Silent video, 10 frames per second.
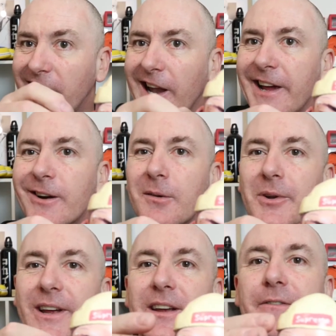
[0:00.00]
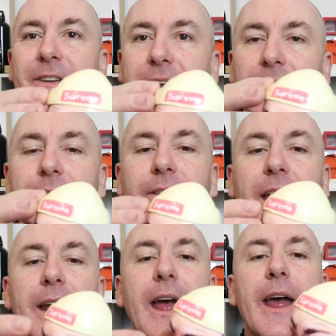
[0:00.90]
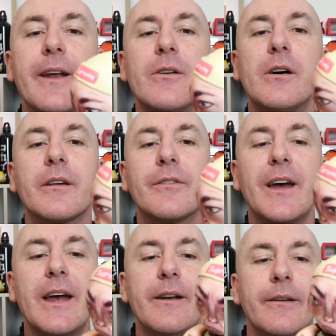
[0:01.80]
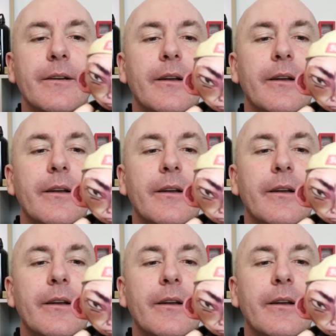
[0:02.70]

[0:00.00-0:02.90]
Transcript: clay, I believe, to get that hat like that.